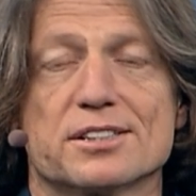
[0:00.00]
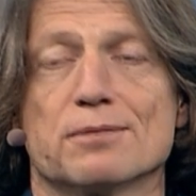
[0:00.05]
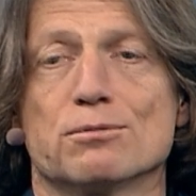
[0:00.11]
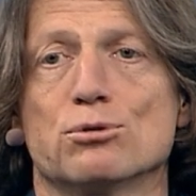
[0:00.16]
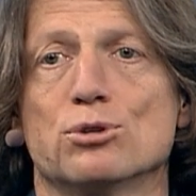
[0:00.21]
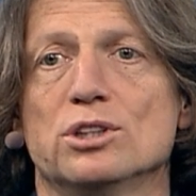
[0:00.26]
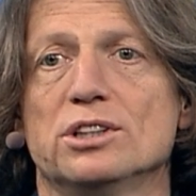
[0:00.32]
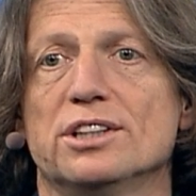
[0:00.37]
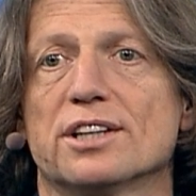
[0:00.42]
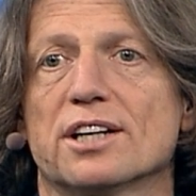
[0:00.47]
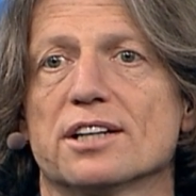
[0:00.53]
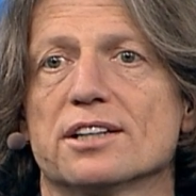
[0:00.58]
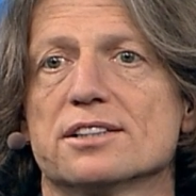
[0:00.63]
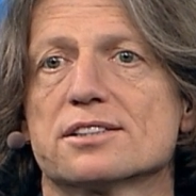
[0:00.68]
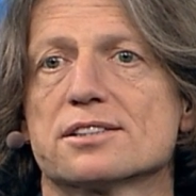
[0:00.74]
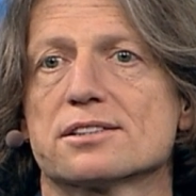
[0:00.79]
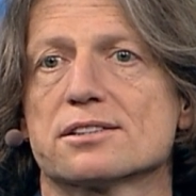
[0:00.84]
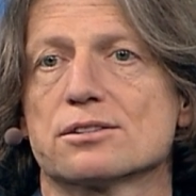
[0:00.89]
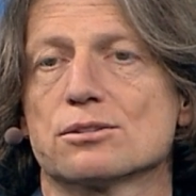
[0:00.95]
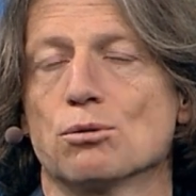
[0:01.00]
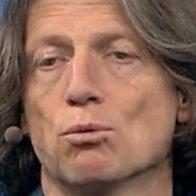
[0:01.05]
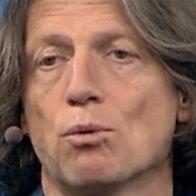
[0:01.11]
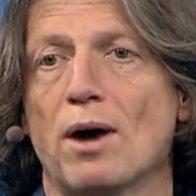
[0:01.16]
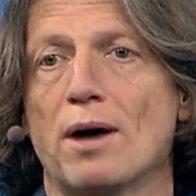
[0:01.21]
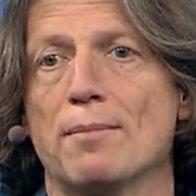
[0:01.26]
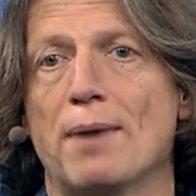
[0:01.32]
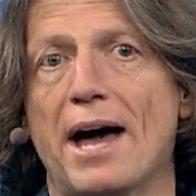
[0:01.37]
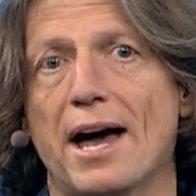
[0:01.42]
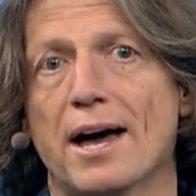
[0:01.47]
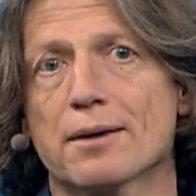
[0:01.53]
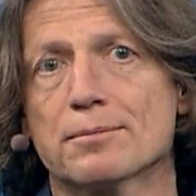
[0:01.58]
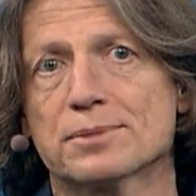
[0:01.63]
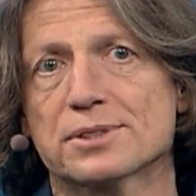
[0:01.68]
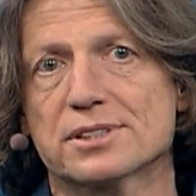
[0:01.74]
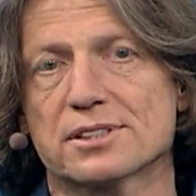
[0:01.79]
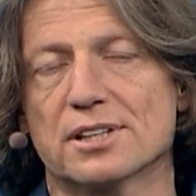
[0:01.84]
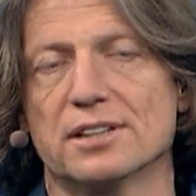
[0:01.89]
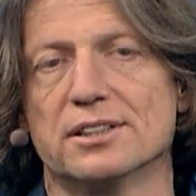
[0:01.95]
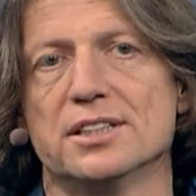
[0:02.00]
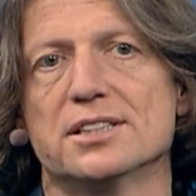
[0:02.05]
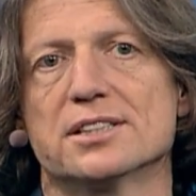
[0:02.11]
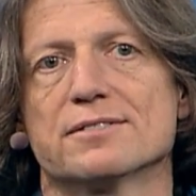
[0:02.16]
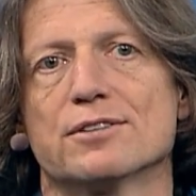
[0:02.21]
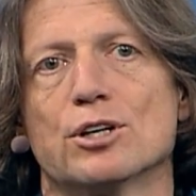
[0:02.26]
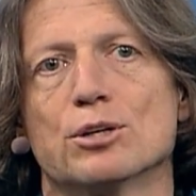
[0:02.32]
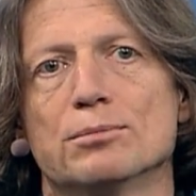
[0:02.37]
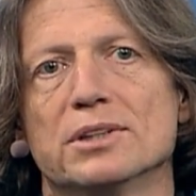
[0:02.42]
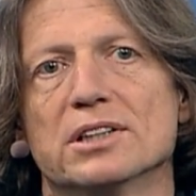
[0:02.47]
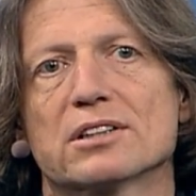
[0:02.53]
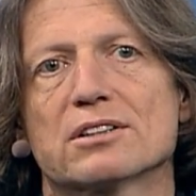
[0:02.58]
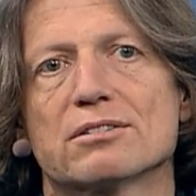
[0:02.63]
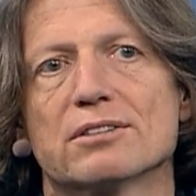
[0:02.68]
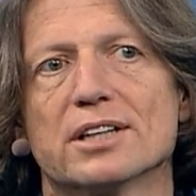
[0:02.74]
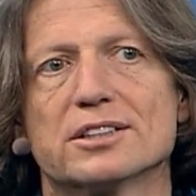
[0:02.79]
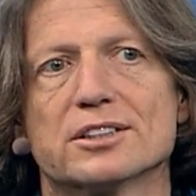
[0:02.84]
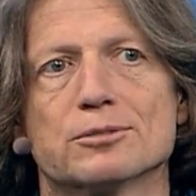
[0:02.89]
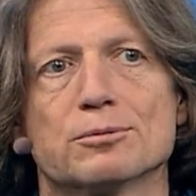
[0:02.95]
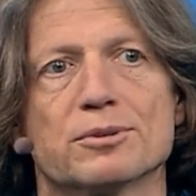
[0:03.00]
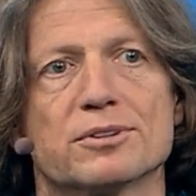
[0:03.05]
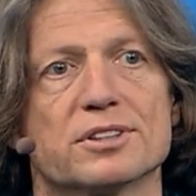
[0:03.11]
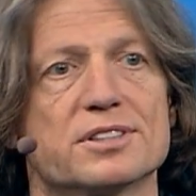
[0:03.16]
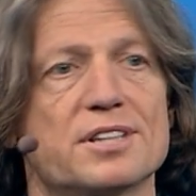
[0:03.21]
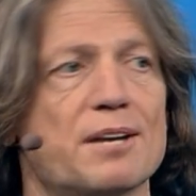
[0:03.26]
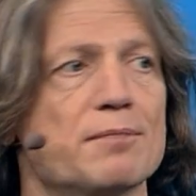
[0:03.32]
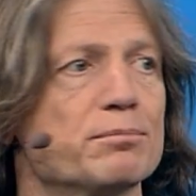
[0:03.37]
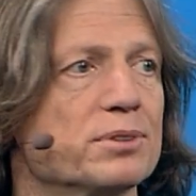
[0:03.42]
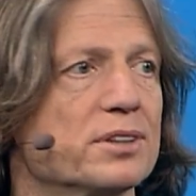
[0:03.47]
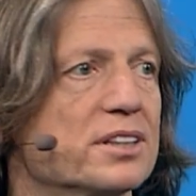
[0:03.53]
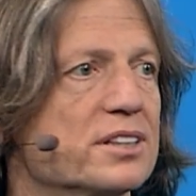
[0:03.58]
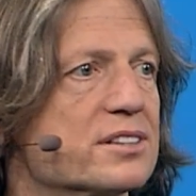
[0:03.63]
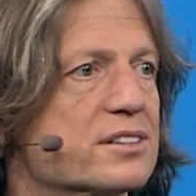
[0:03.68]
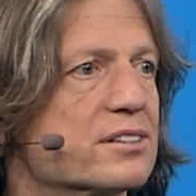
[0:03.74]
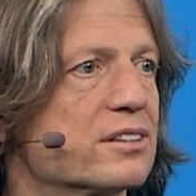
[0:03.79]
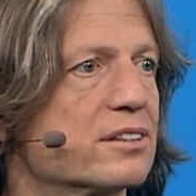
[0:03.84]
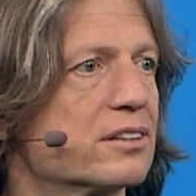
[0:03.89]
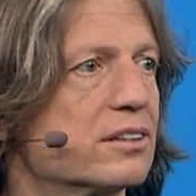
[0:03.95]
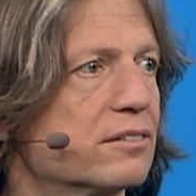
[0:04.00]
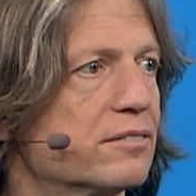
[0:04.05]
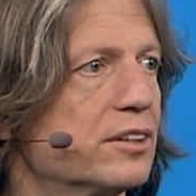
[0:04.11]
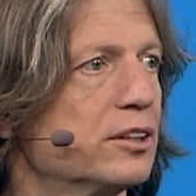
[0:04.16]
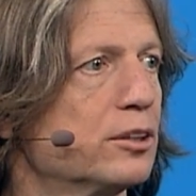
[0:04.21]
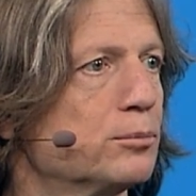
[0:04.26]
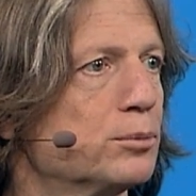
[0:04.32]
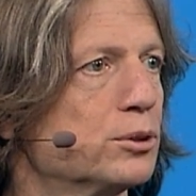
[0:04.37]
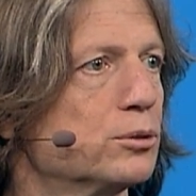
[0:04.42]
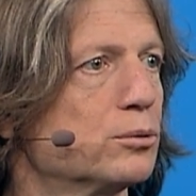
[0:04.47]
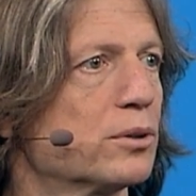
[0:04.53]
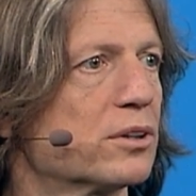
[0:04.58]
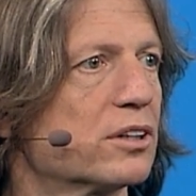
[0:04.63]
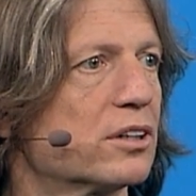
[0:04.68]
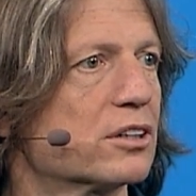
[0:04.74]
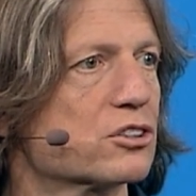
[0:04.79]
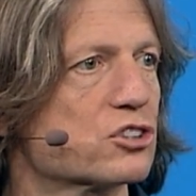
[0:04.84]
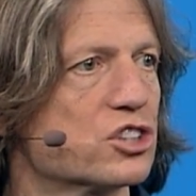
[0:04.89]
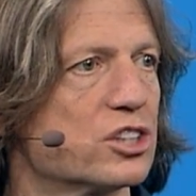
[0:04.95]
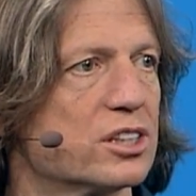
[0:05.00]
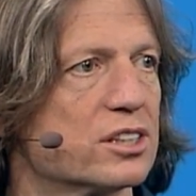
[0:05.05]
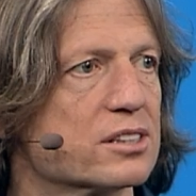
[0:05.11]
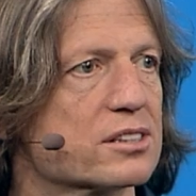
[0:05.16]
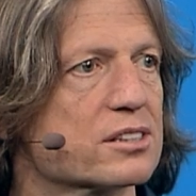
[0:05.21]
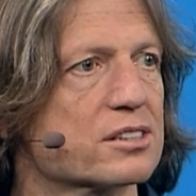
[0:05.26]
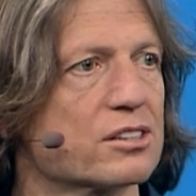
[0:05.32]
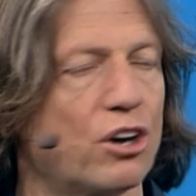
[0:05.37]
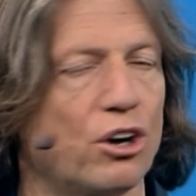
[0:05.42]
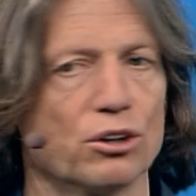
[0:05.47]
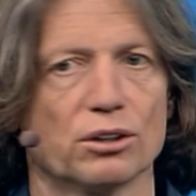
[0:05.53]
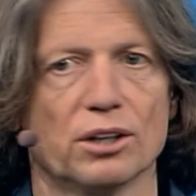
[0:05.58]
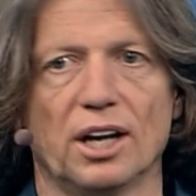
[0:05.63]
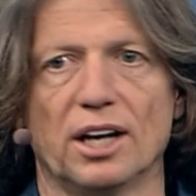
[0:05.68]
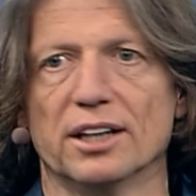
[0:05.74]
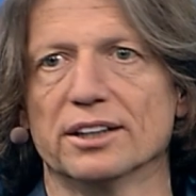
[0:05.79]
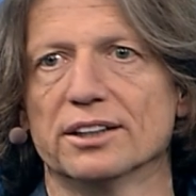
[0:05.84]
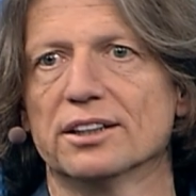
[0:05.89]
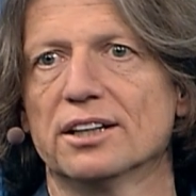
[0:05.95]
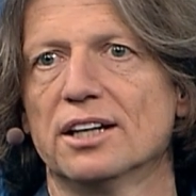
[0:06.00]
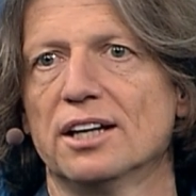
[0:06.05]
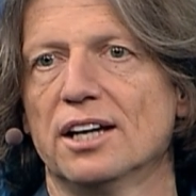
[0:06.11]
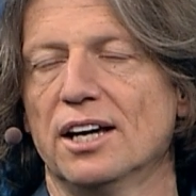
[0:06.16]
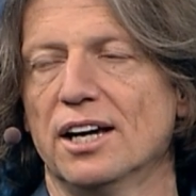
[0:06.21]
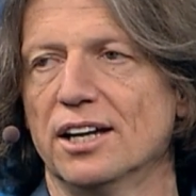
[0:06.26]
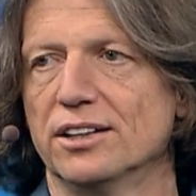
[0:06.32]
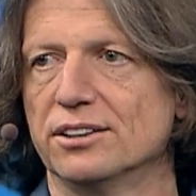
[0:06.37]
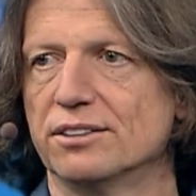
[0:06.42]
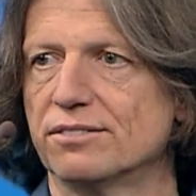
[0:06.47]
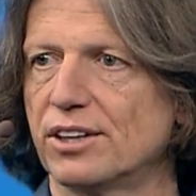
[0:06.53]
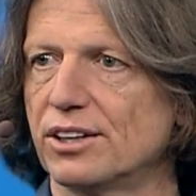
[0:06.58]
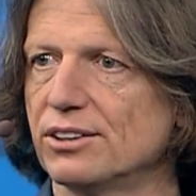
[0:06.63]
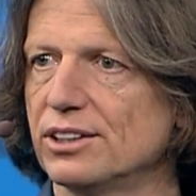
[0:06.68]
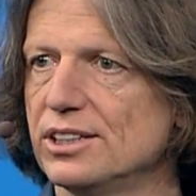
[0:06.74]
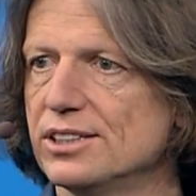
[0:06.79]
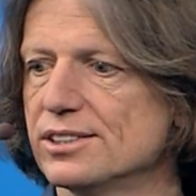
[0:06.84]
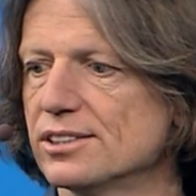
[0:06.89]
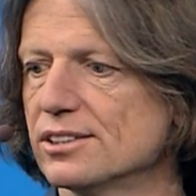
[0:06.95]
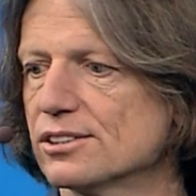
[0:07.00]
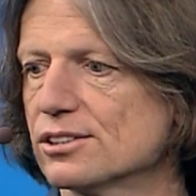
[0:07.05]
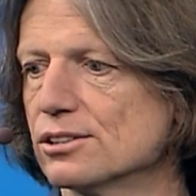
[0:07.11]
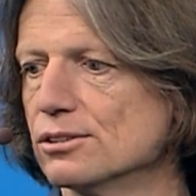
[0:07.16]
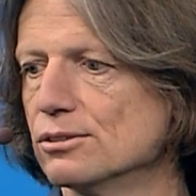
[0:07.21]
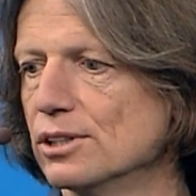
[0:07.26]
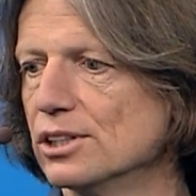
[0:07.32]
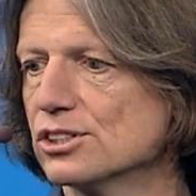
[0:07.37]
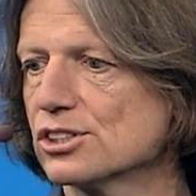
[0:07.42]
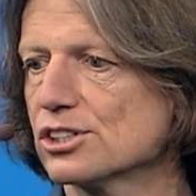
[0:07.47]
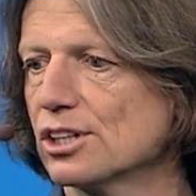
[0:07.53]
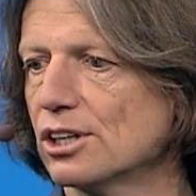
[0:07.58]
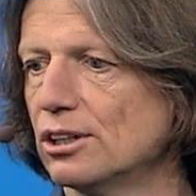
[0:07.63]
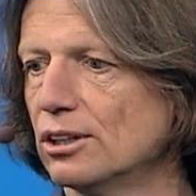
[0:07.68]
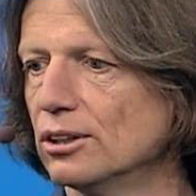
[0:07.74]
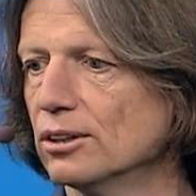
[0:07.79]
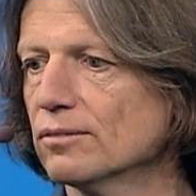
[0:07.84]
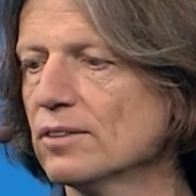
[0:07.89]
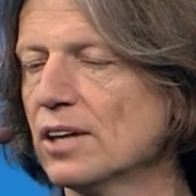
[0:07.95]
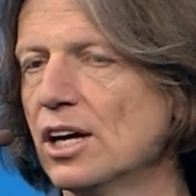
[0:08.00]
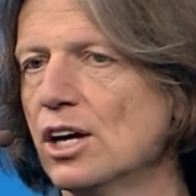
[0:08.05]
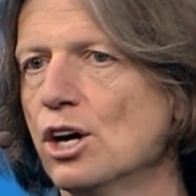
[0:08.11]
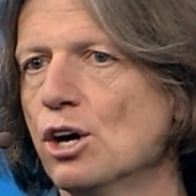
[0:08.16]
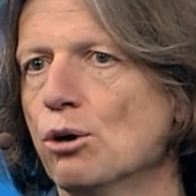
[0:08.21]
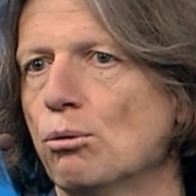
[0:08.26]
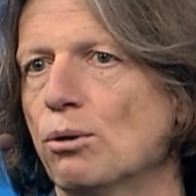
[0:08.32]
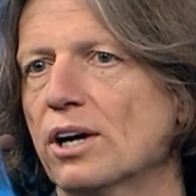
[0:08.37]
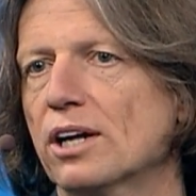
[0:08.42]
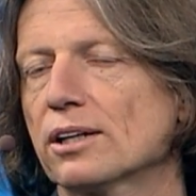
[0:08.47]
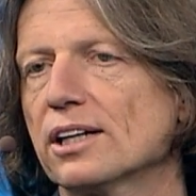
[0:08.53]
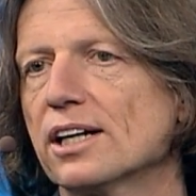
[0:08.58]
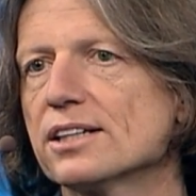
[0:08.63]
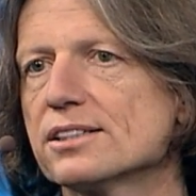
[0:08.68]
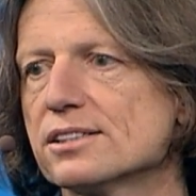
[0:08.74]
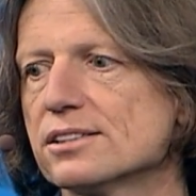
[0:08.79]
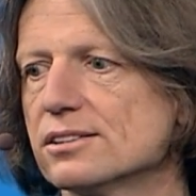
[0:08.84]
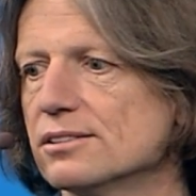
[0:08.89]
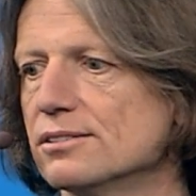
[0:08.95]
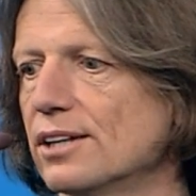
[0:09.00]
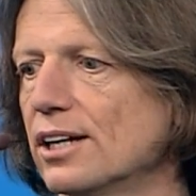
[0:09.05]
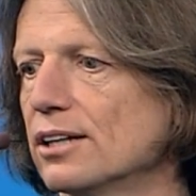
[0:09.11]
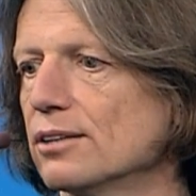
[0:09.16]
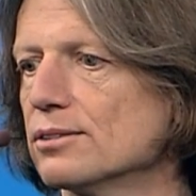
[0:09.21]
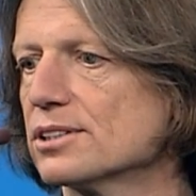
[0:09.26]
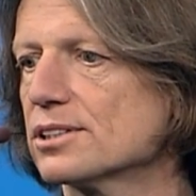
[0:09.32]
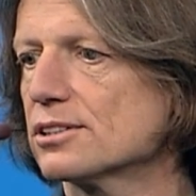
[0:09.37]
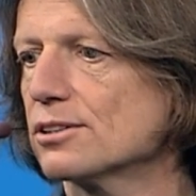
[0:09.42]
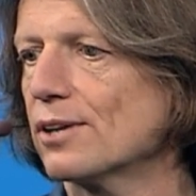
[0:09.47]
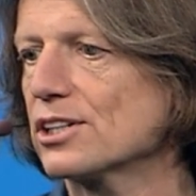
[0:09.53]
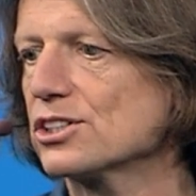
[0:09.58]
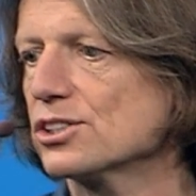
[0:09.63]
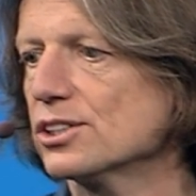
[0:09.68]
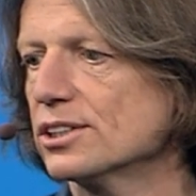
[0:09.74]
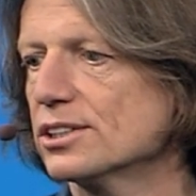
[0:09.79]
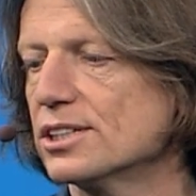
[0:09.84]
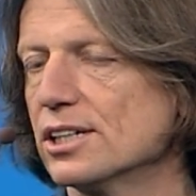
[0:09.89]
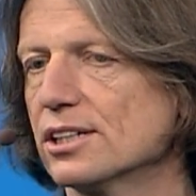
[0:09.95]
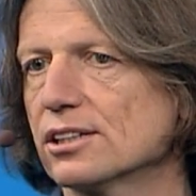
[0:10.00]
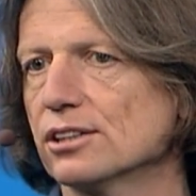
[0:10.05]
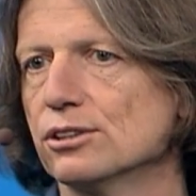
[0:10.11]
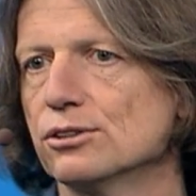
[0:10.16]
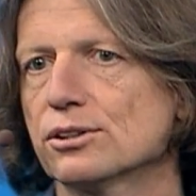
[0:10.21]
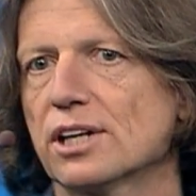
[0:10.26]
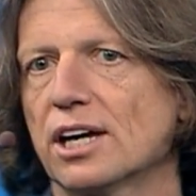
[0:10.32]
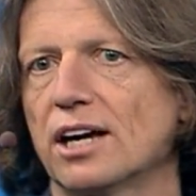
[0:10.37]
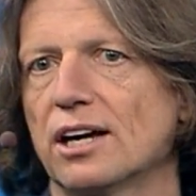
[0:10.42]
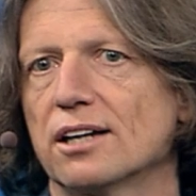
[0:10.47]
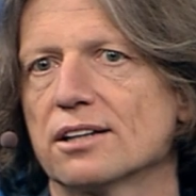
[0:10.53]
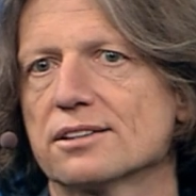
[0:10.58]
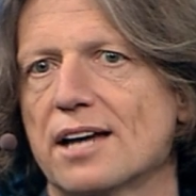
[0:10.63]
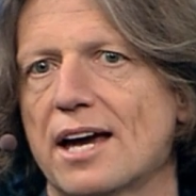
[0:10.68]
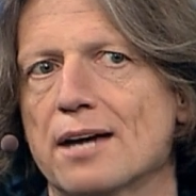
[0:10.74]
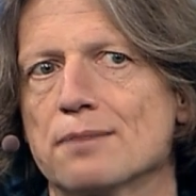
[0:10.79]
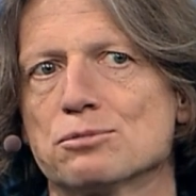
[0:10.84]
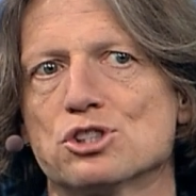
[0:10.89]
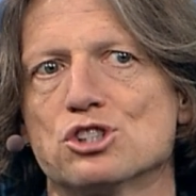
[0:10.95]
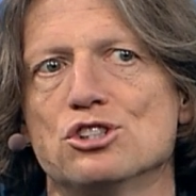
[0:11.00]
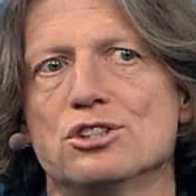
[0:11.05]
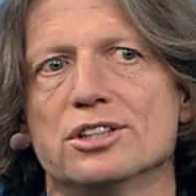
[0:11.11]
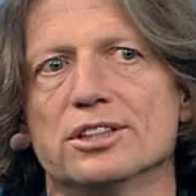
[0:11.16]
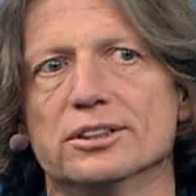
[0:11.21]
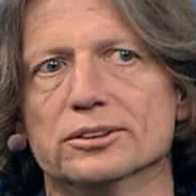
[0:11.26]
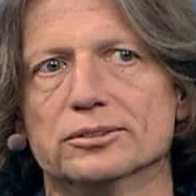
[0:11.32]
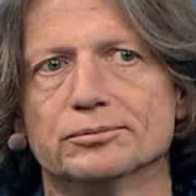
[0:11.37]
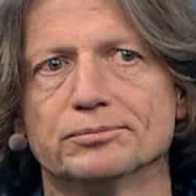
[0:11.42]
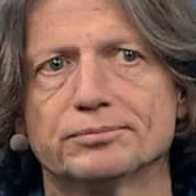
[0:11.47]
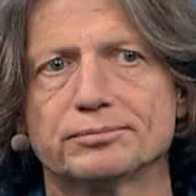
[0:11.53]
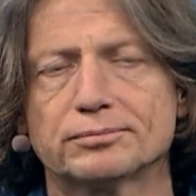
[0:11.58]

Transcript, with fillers: some really nice web apps, and these have all been created with the templates that are available with ArcGIS online, and they're very easy to install. What I'd like to do now is to actually take a look at App Studio.